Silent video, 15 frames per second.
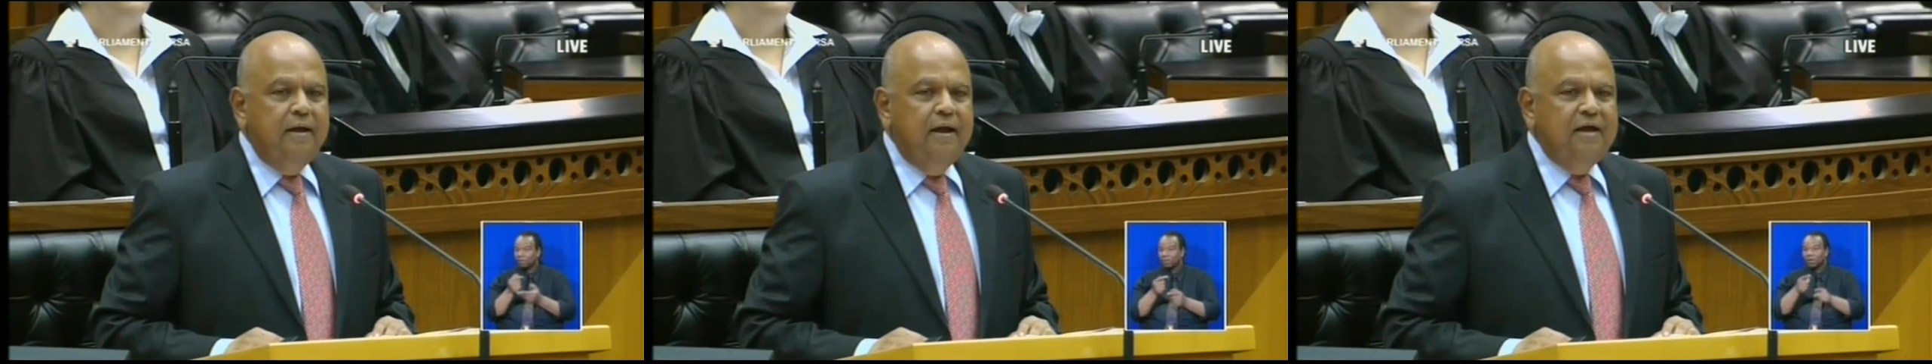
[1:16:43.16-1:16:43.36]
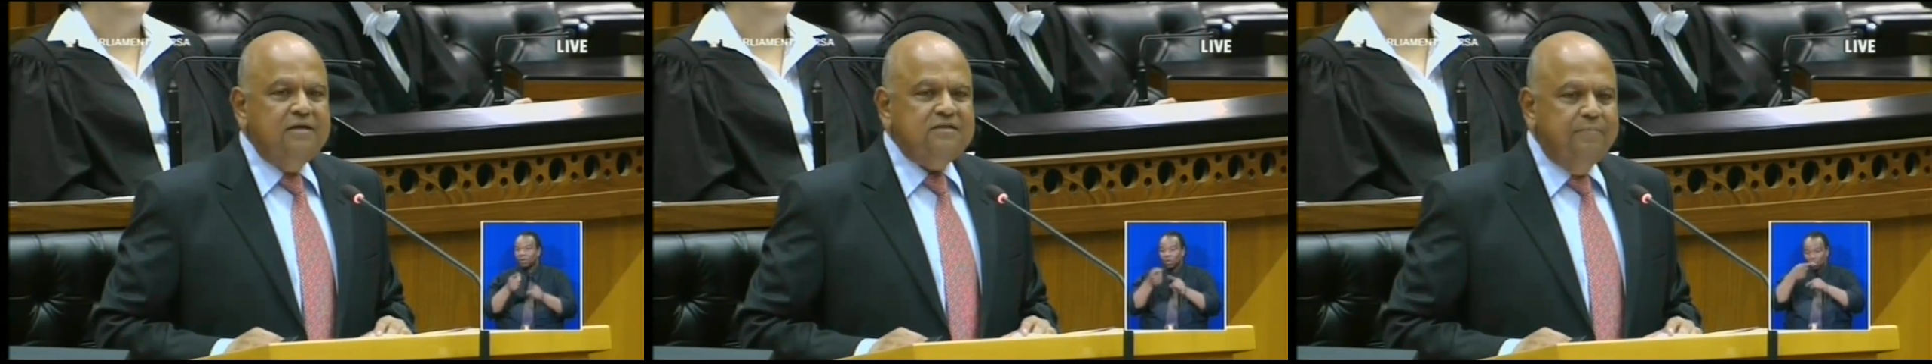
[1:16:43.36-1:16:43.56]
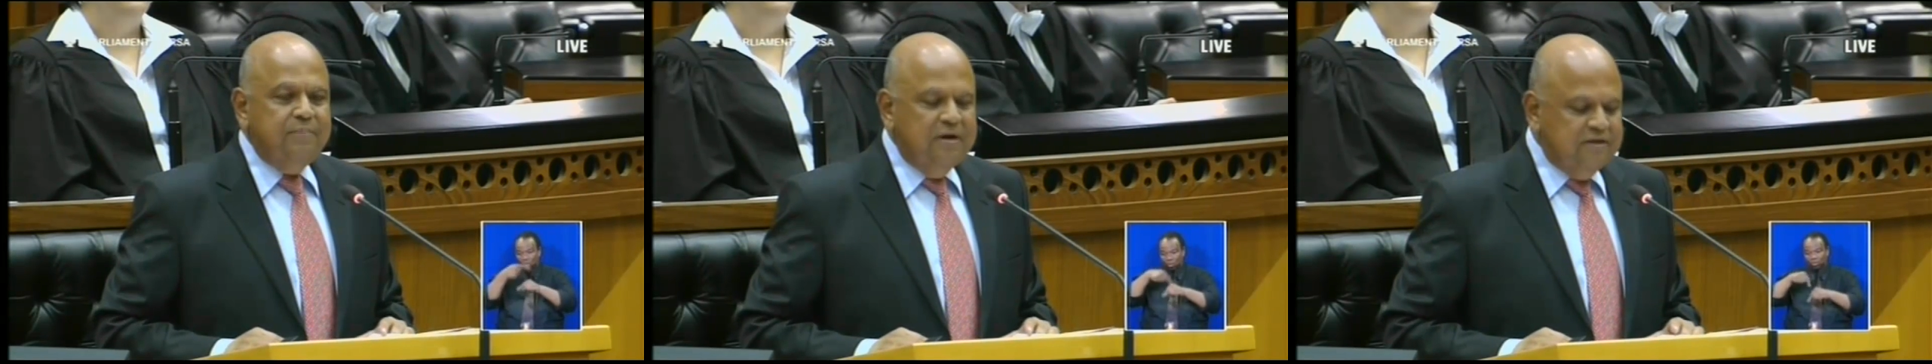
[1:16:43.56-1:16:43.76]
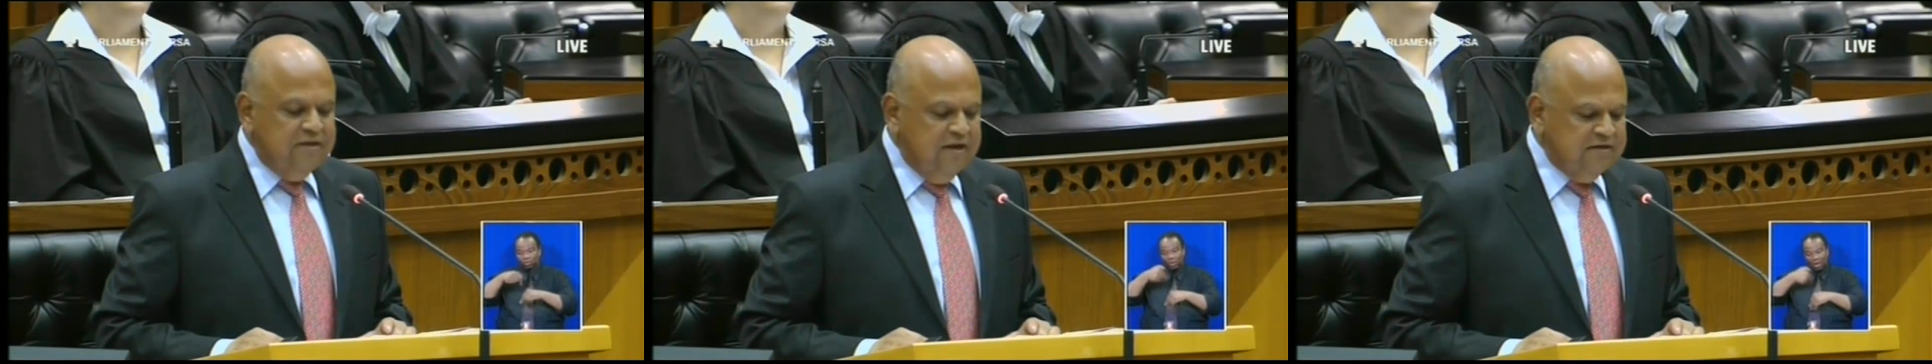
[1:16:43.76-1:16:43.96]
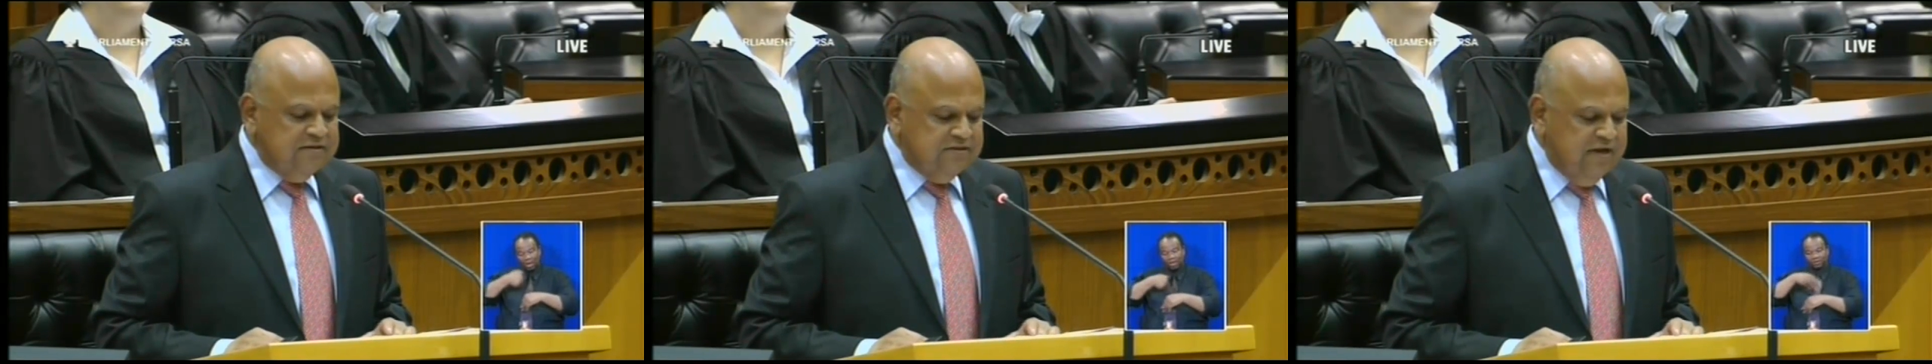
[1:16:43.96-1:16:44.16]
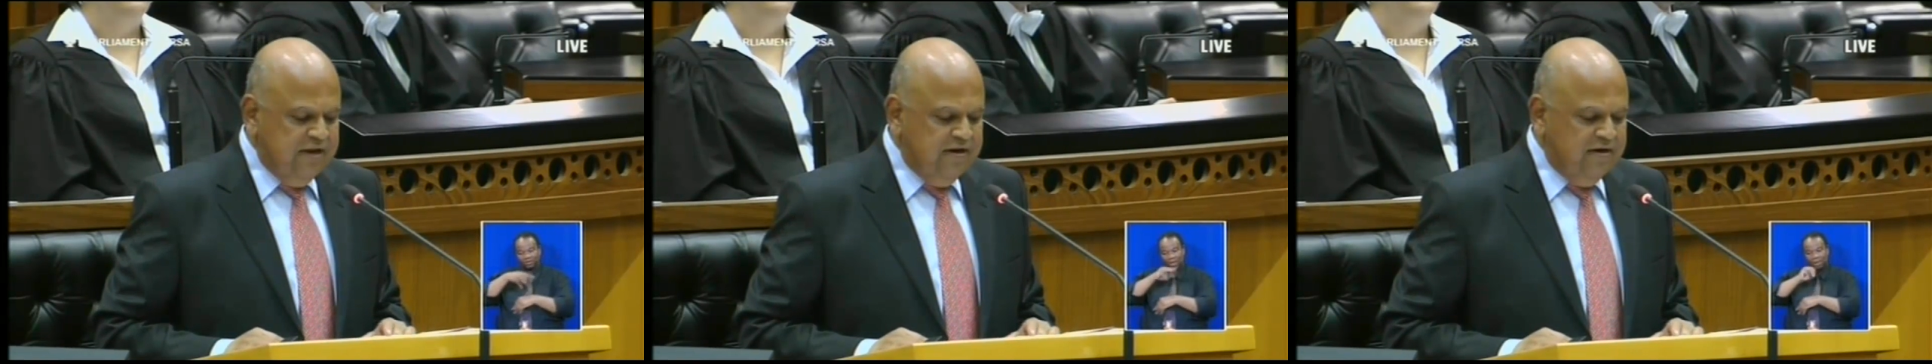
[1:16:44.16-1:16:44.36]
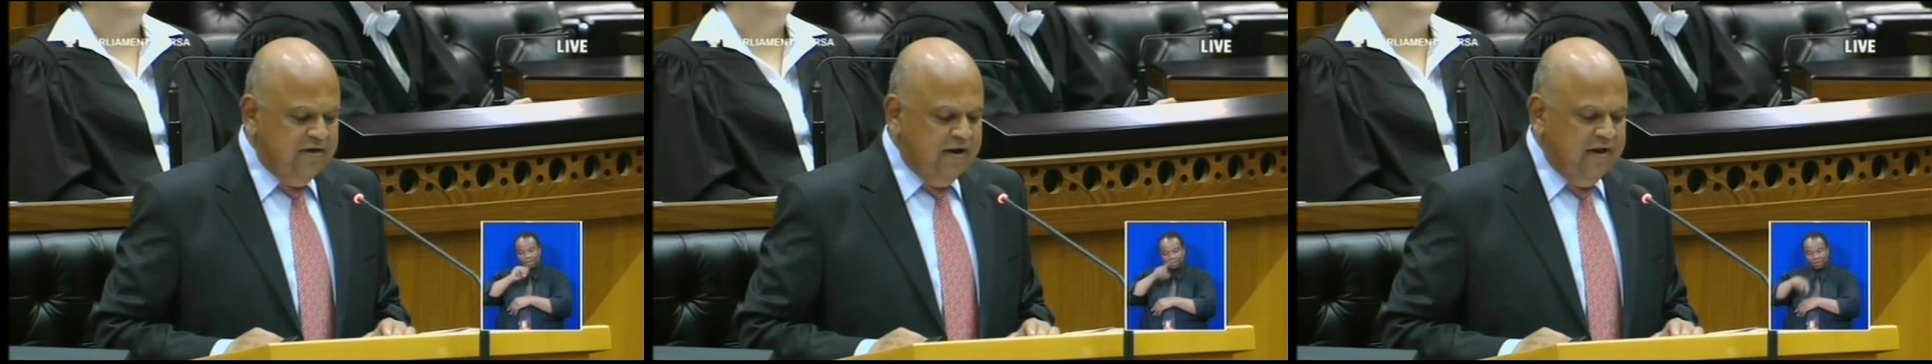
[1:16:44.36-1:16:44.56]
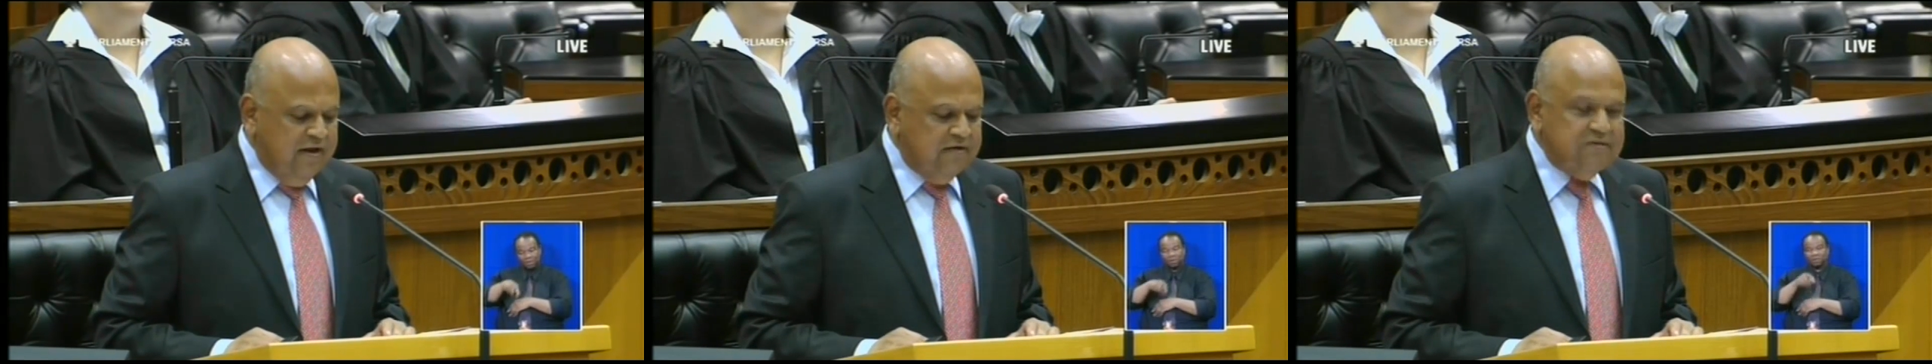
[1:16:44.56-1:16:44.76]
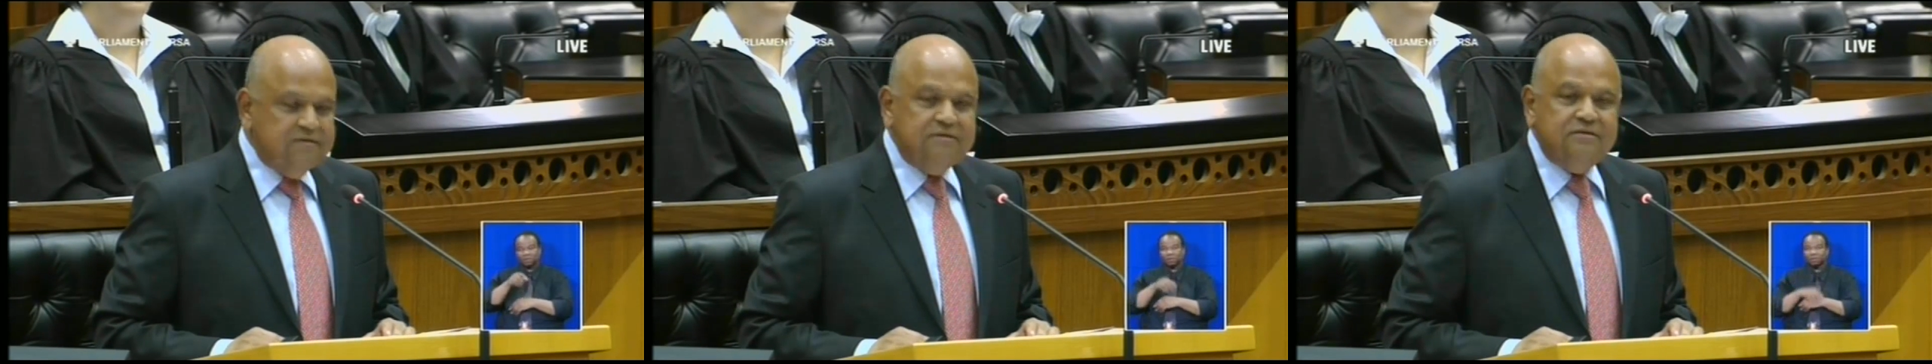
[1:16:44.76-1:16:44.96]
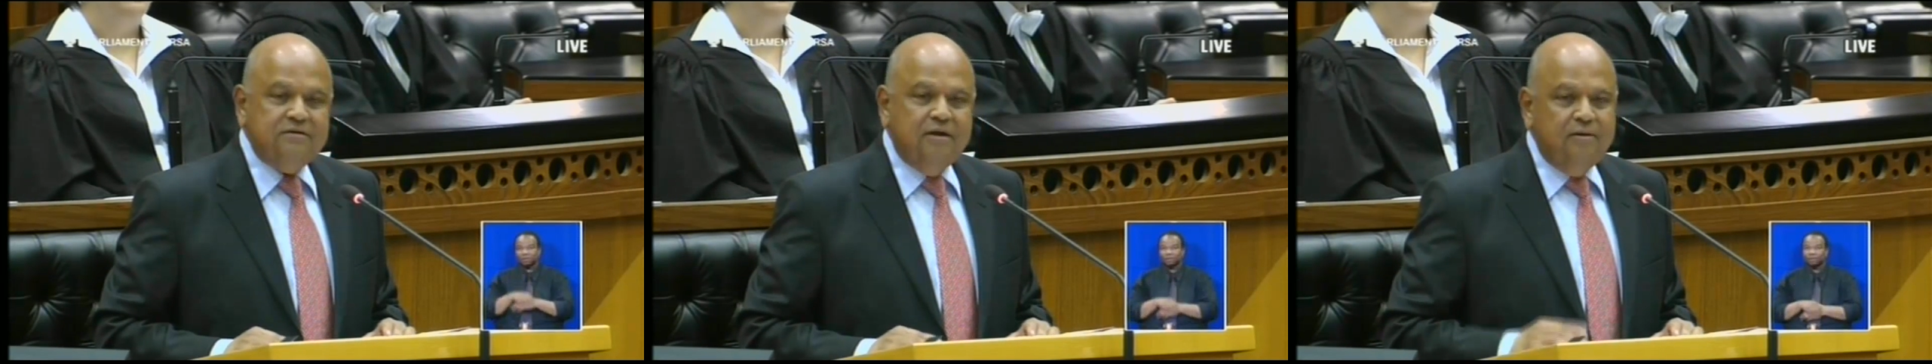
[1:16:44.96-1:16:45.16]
As Amartya Sen writes,